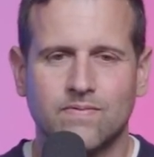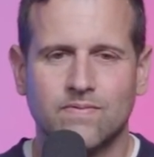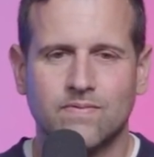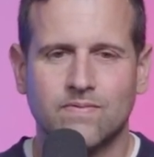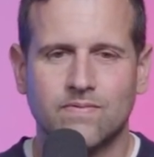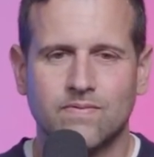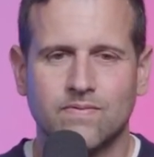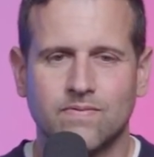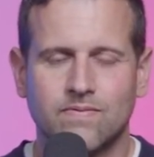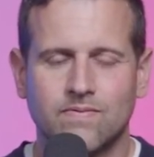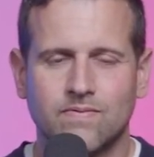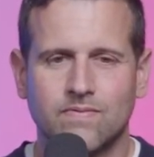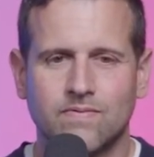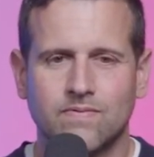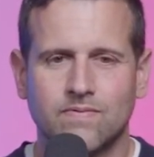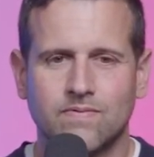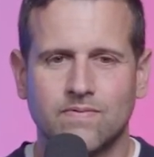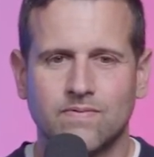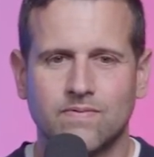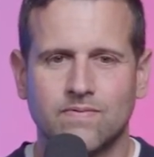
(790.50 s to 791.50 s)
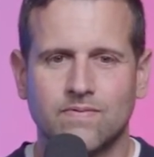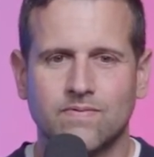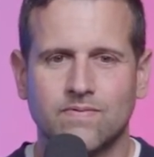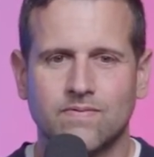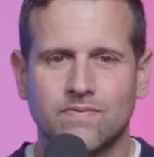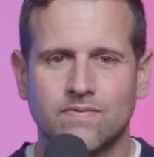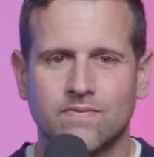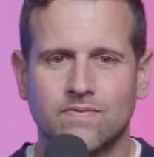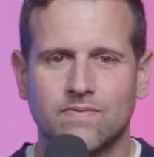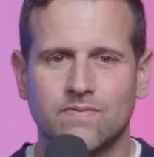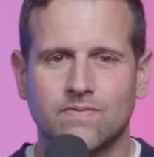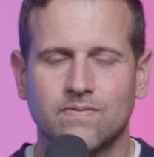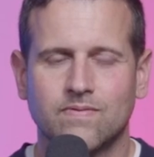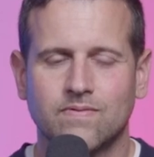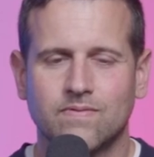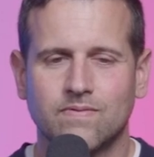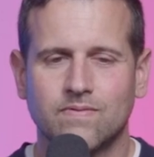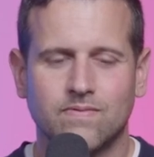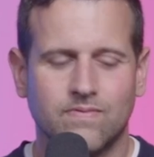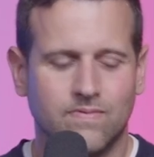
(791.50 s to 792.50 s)

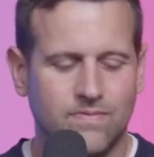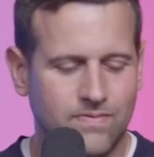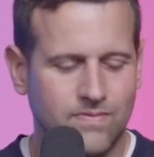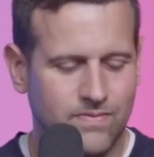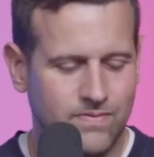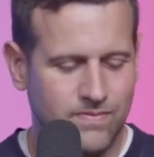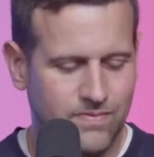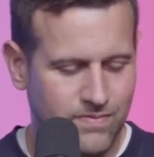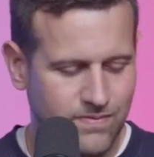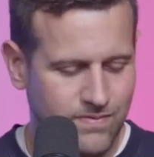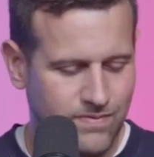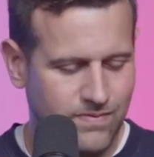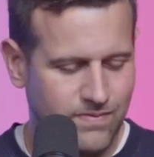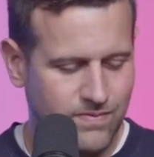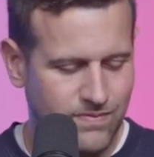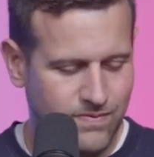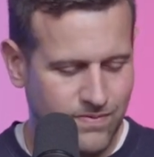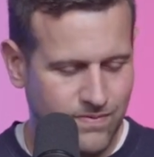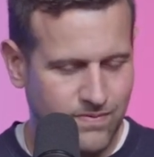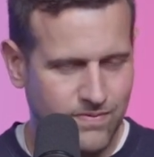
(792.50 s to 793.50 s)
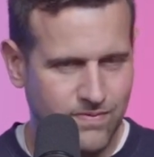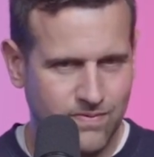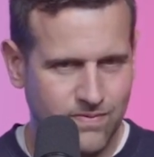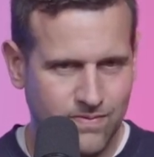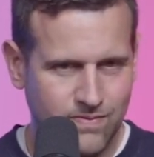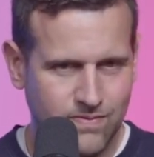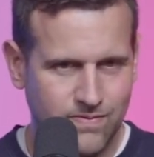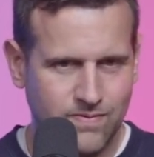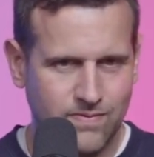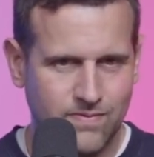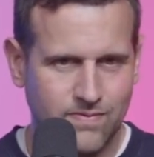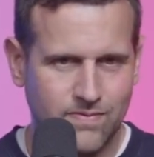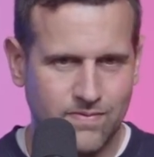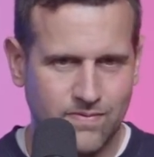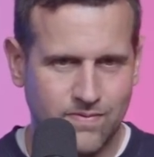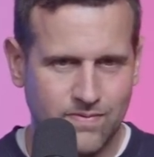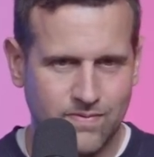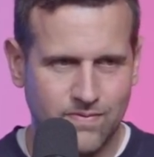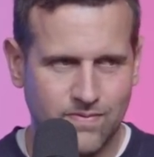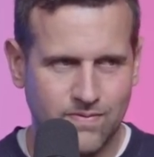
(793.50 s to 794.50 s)

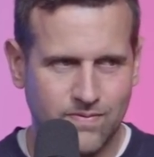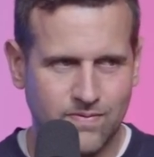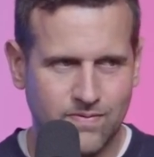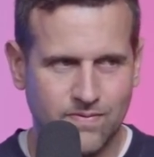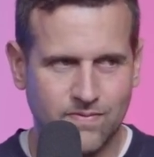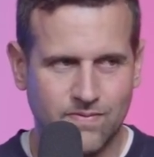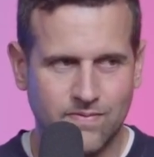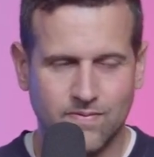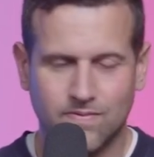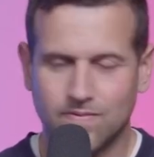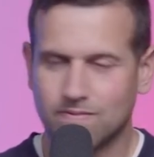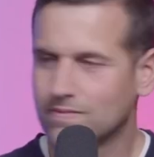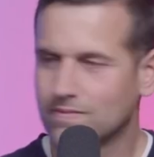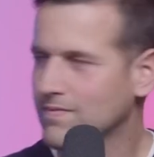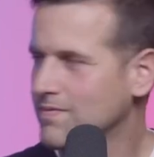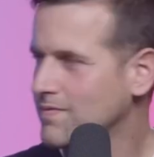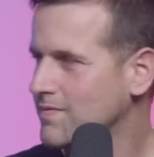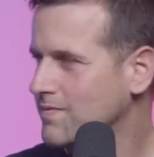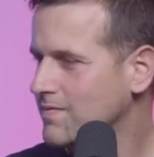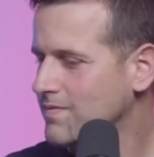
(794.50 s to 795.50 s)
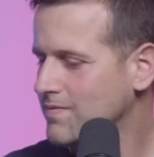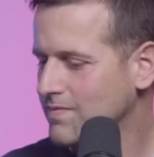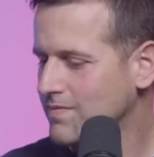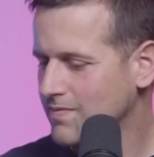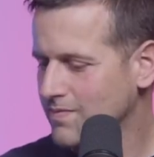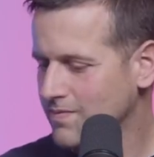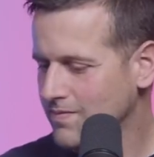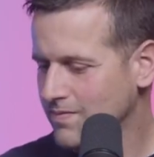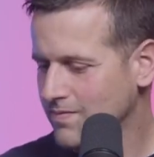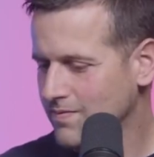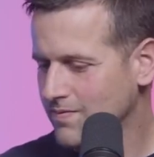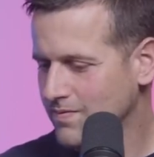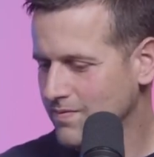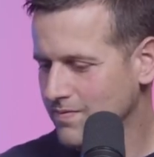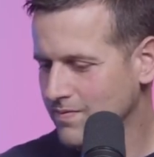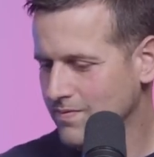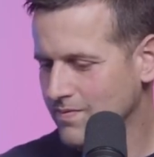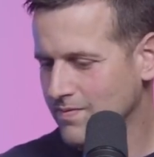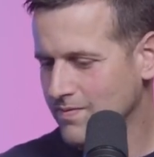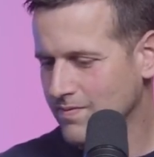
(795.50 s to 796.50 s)

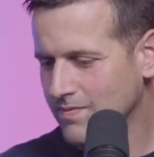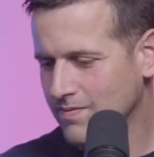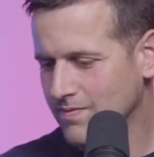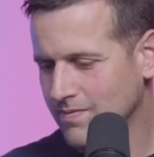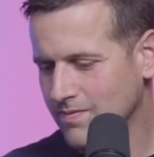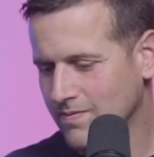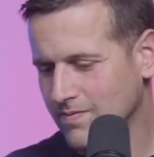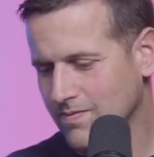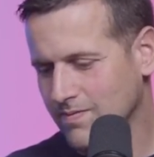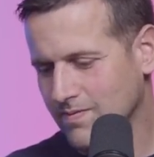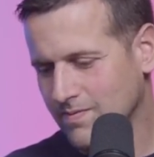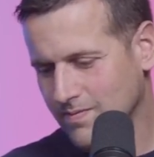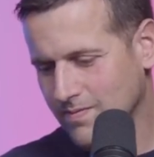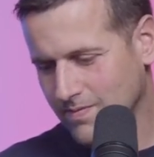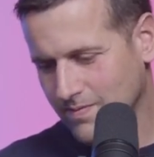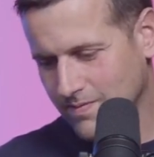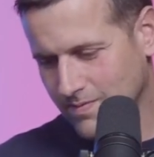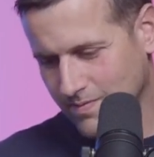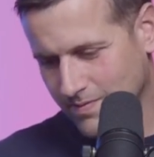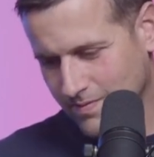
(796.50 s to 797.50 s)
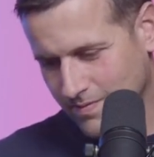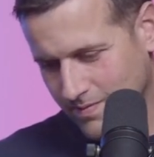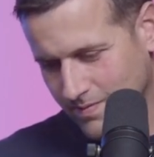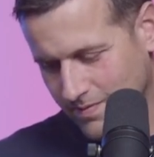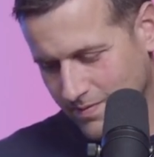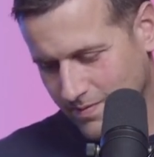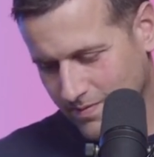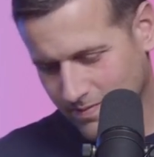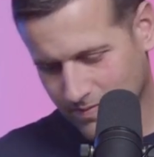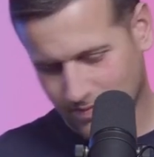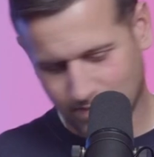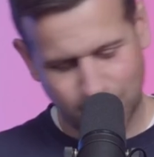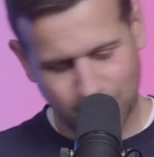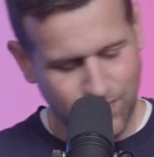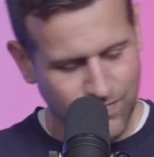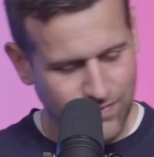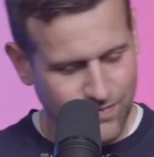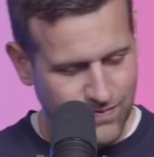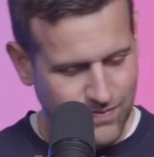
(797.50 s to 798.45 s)
The person shown says nothing.